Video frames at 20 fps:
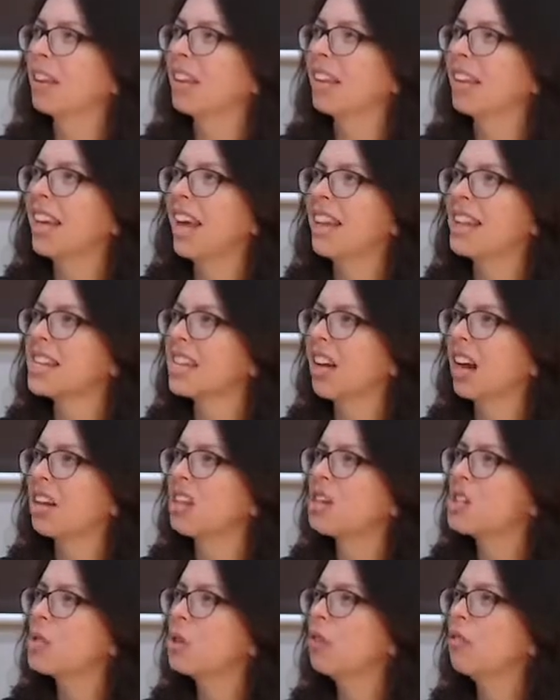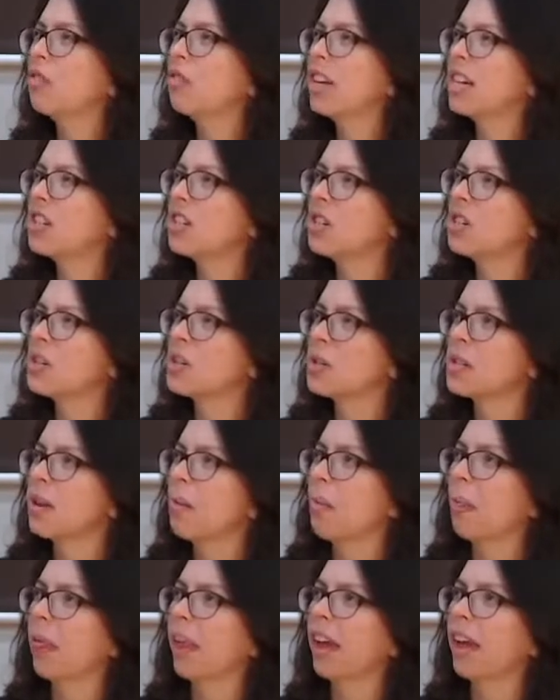there's a kind of sort of richness or
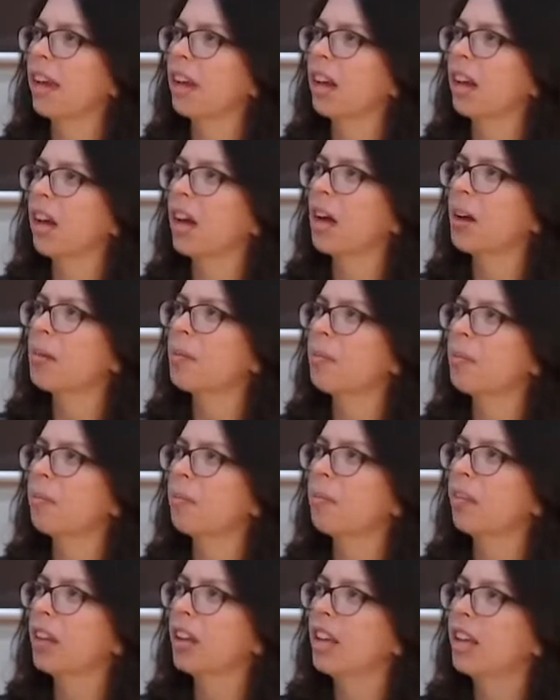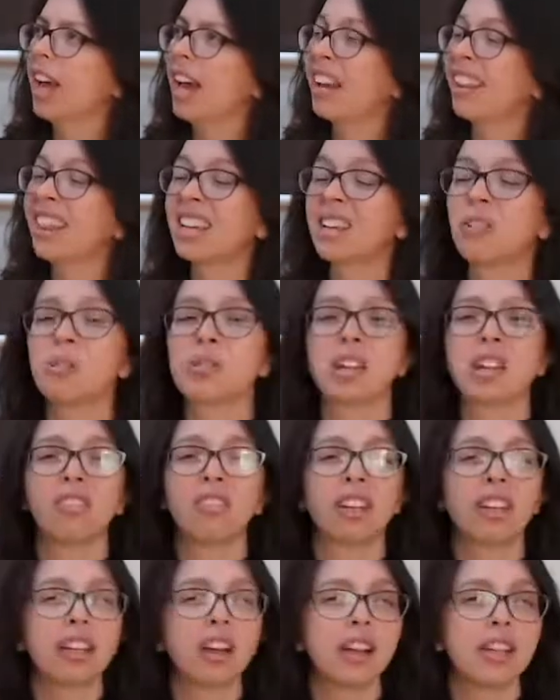something. I think it also
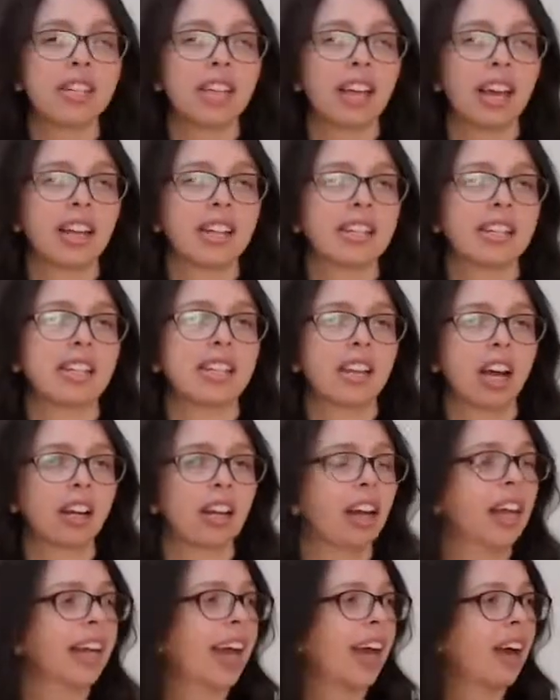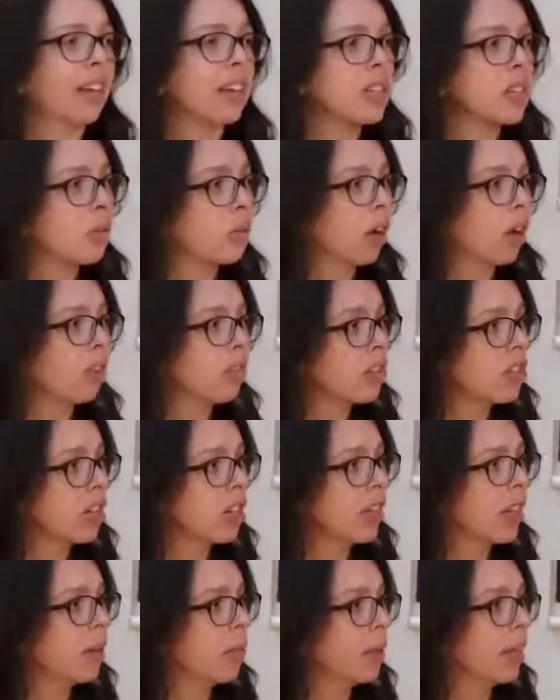really goes against this kind of like cancel culture
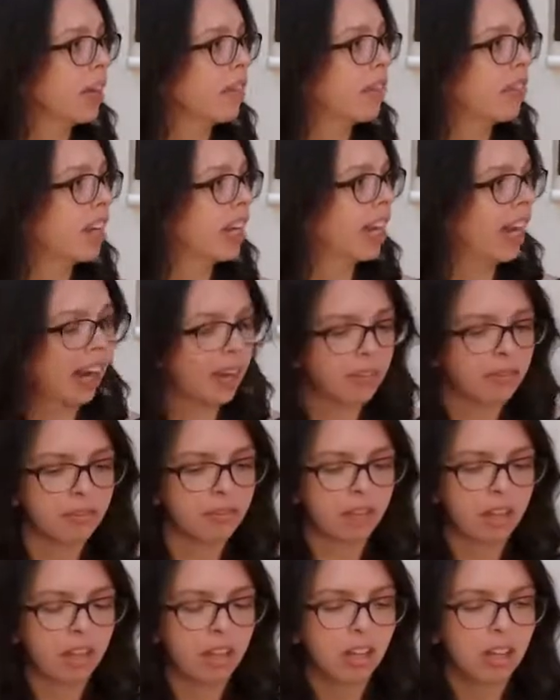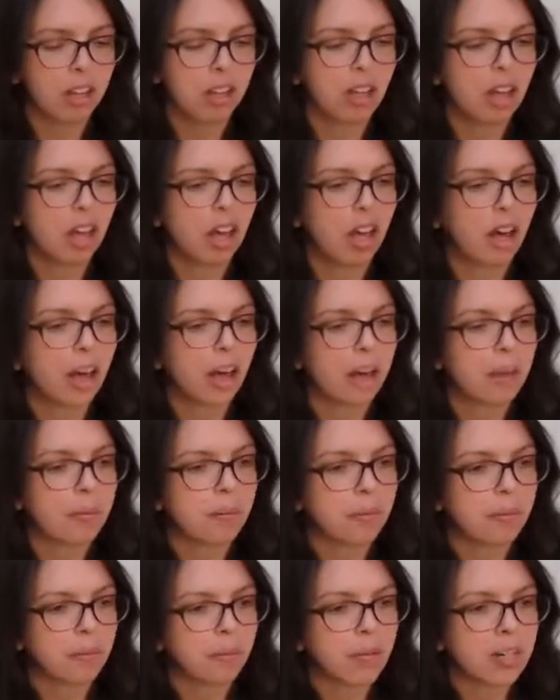that we can really have,
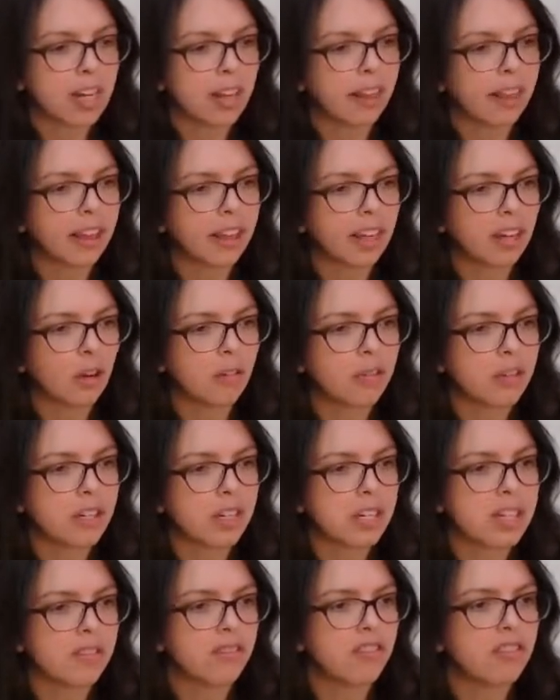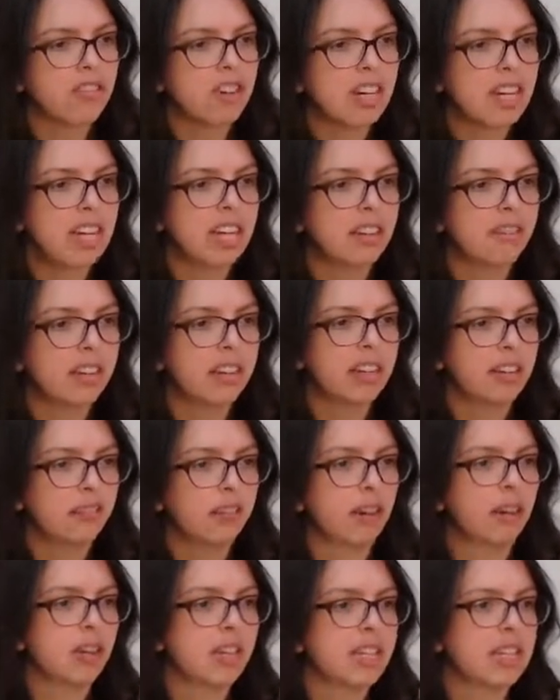which I think can often just really, really
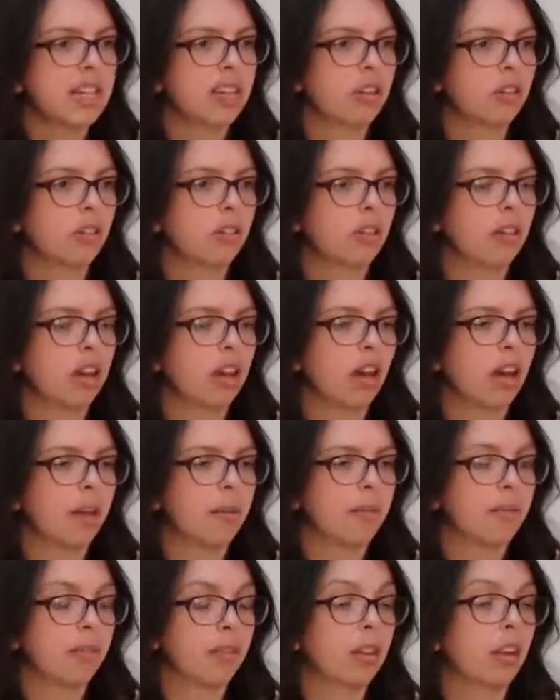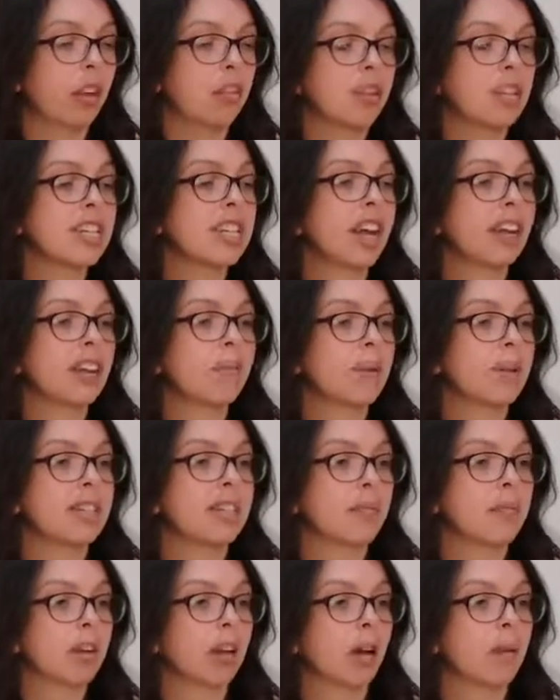focus in on, understandably
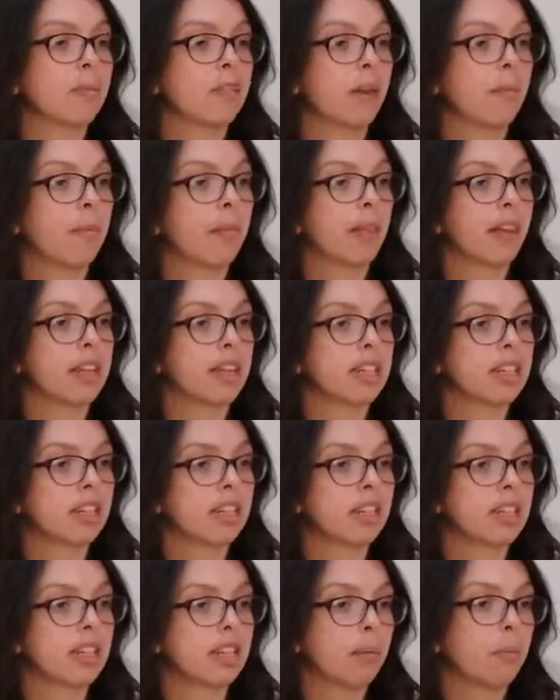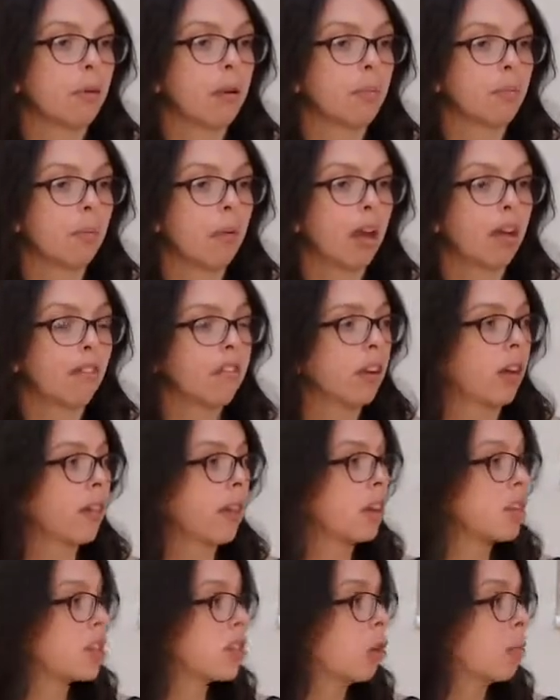sometimes someone might have done
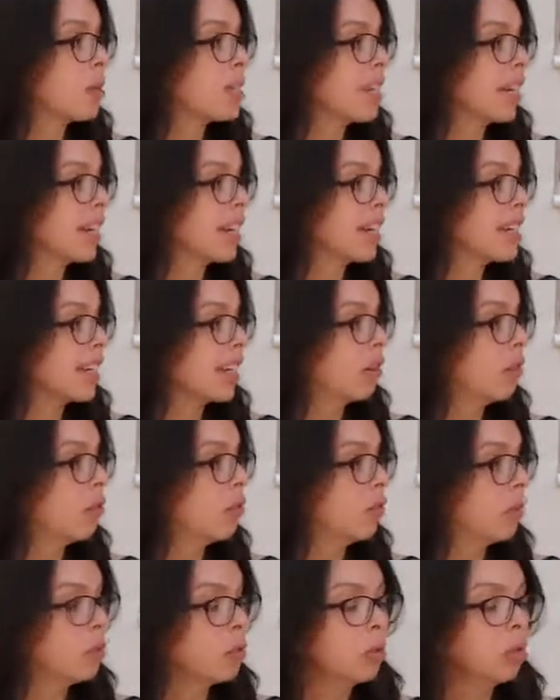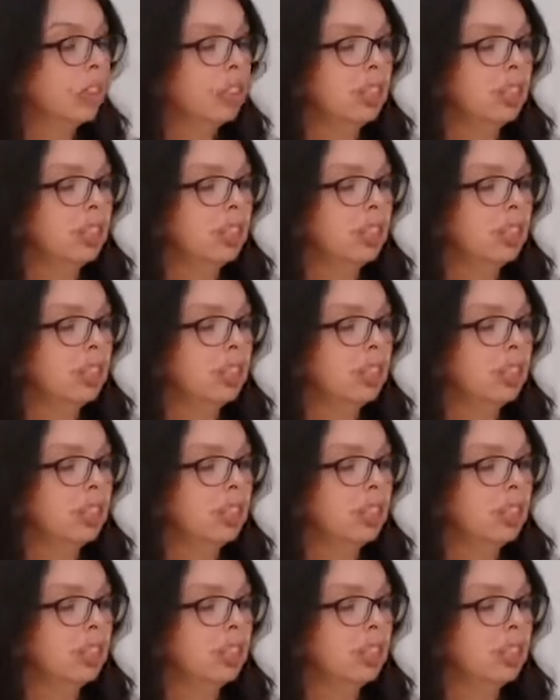that's not particularly skillful,